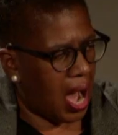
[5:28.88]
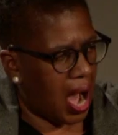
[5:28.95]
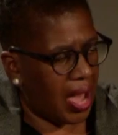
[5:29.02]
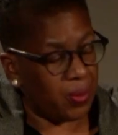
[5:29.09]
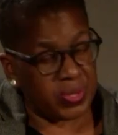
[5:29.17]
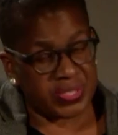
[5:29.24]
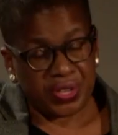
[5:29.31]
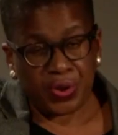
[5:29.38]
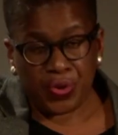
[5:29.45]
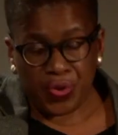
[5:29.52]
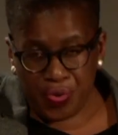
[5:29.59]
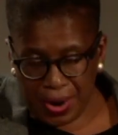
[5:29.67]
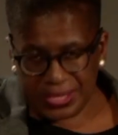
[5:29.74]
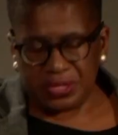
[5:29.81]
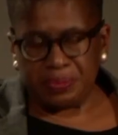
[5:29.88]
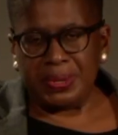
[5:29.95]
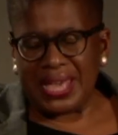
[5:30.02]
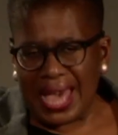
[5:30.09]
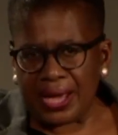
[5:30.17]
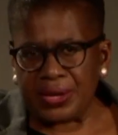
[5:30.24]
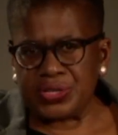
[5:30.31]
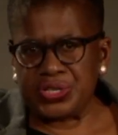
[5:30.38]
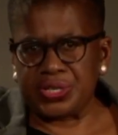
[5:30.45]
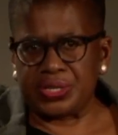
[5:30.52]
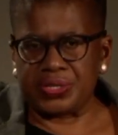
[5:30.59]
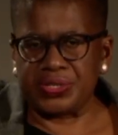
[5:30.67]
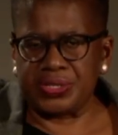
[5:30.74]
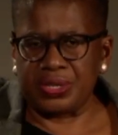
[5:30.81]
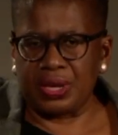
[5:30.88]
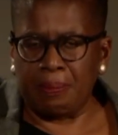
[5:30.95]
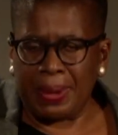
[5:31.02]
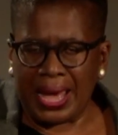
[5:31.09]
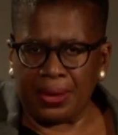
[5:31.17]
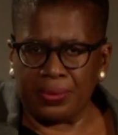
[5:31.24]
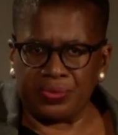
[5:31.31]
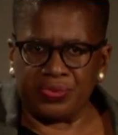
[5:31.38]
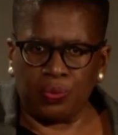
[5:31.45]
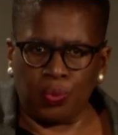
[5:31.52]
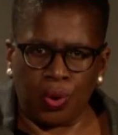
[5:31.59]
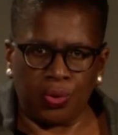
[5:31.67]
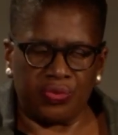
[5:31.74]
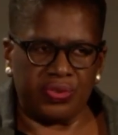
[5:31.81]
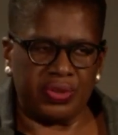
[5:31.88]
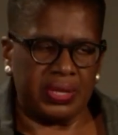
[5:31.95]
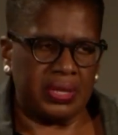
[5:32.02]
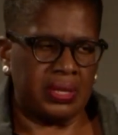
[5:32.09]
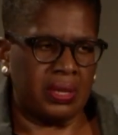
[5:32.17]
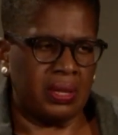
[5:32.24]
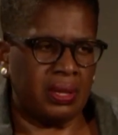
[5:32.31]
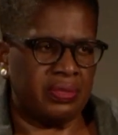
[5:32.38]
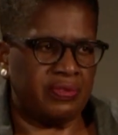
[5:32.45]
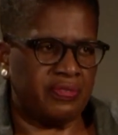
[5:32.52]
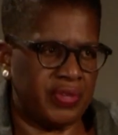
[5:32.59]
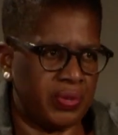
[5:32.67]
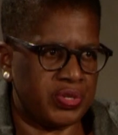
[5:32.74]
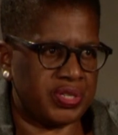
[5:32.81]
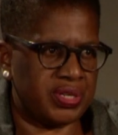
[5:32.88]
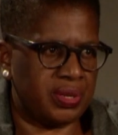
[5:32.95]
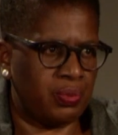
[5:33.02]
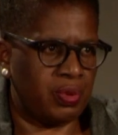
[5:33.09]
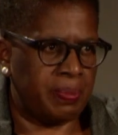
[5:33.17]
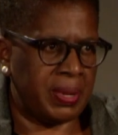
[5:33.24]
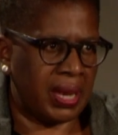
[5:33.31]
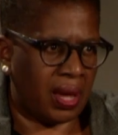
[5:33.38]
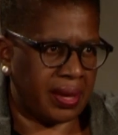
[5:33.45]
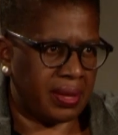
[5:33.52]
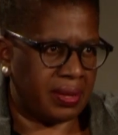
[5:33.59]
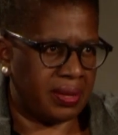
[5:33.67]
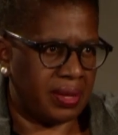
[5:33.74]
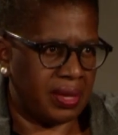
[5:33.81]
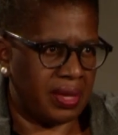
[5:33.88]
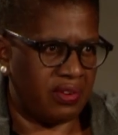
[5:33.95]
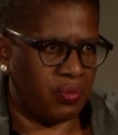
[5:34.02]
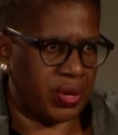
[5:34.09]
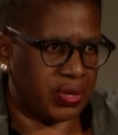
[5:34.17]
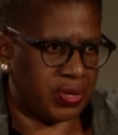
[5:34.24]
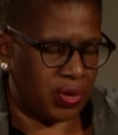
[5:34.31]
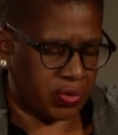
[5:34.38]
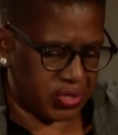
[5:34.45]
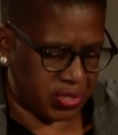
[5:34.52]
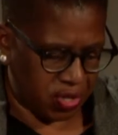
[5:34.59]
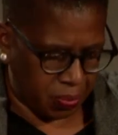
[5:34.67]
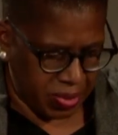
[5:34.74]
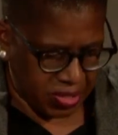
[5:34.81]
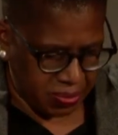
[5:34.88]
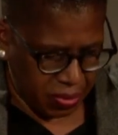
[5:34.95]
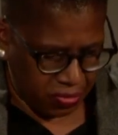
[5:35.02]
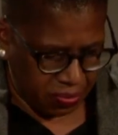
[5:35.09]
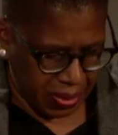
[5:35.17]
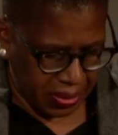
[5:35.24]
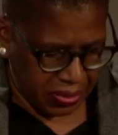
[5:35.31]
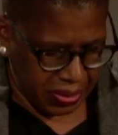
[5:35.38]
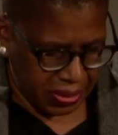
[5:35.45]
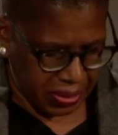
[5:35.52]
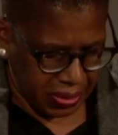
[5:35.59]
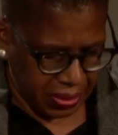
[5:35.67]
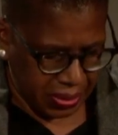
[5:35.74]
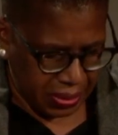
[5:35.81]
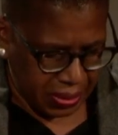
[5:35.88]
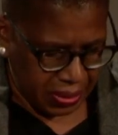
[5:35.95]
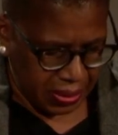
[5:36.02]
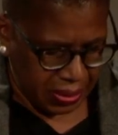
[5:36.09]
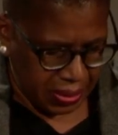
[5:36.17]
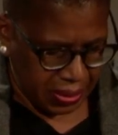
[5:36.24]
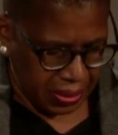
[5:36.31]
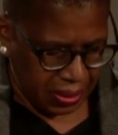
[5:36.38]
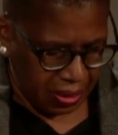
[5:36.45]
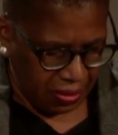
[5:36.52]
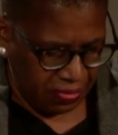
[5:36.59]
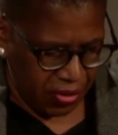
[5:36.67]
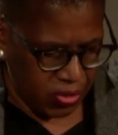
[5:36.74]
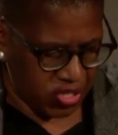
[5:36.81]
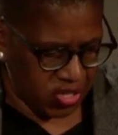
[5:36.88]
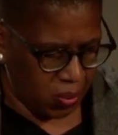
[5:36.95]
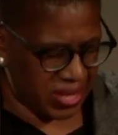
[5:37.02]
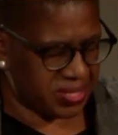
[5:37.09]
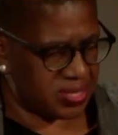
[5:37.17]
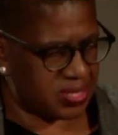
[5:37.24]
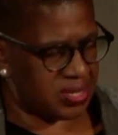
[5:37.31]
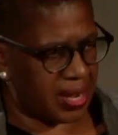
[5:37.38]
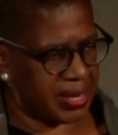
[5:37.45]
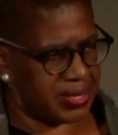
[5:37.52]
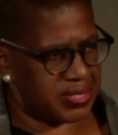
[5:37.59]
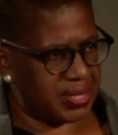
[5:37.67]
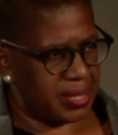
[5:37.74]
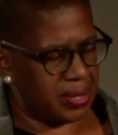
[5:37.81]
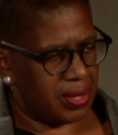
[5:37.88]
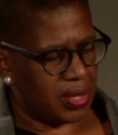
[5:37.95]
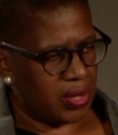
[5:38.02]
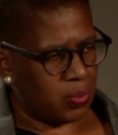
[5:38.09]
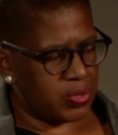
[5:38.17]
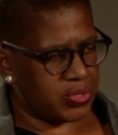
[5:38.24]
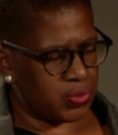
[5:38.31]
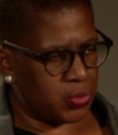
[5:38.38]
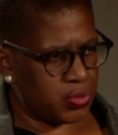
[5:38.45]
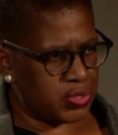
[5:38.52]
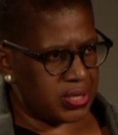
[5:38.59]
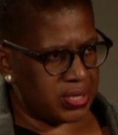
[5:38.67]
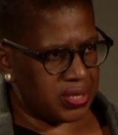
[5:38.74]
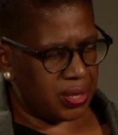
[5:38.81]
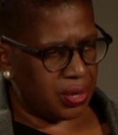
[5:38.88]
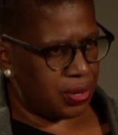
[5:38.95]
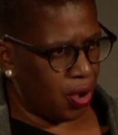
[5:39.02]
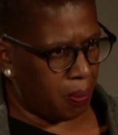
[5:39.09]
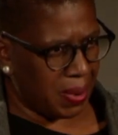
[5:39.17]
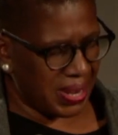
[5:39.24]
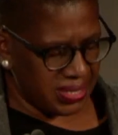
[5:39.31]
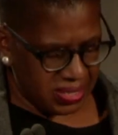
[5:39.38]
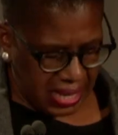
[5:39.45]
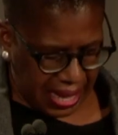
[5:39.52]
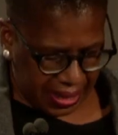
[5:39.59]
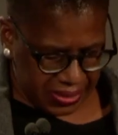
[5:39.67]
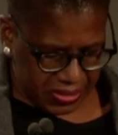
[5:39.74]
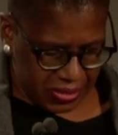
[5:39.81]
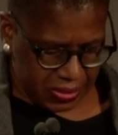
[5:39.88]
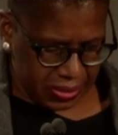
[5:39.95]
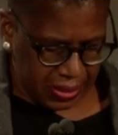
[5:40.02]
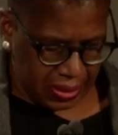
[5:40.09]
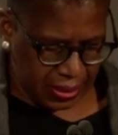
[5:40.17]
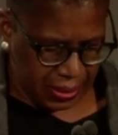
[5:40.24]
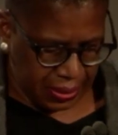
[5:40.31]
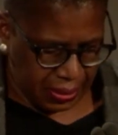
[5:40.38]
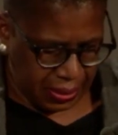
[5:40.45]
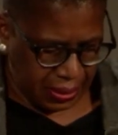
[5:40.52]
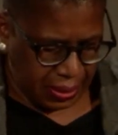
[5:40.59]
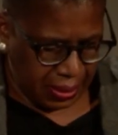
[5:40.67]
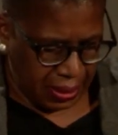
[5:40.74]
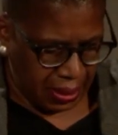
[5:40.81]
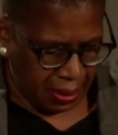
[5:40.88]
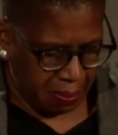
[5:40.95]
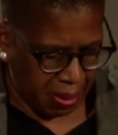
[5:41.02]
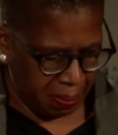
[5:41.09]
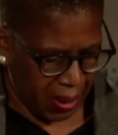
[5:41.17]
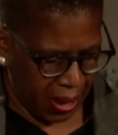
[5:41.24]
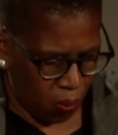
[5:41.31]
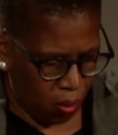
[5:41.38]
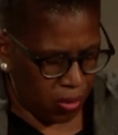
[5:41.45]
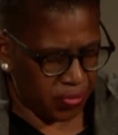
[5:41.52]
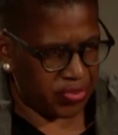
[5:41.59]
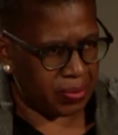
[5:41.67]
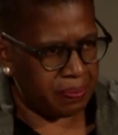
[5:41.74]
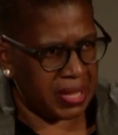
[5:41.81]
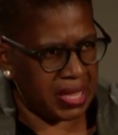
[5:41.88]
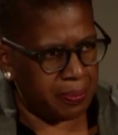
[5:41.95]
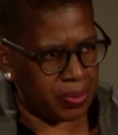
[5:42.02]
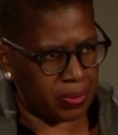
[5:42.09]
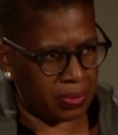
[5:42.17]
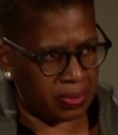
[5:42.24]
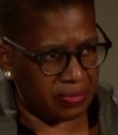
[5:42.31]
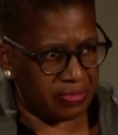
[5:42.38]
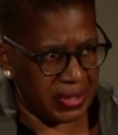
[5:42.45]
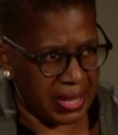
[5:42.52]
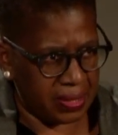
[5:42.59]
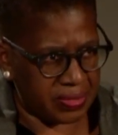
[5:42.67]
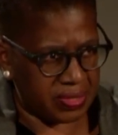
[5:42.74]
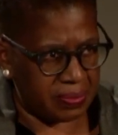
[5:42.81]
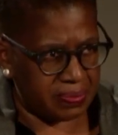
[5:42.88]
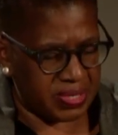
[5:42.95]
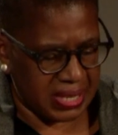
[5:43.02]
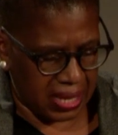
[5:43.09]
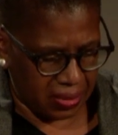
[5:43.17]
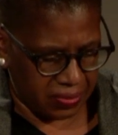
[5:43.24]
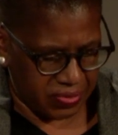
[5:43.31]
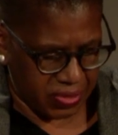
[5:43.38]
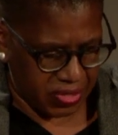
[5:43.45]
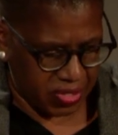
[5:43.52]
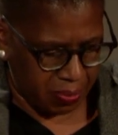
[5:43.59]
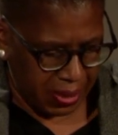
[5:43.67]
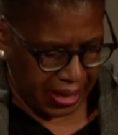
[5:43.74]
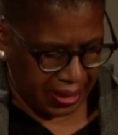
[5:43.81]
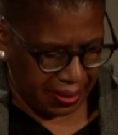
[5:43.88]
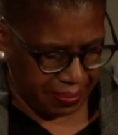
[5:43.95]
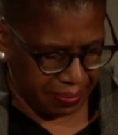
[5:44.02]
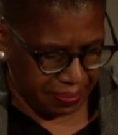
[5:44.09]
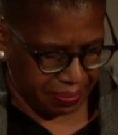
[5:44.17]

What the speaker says: I was incredibly anxious about what the future would be like if we could not stop this movement. A future where society was ordered not by sex, but by what people felt themselves to be,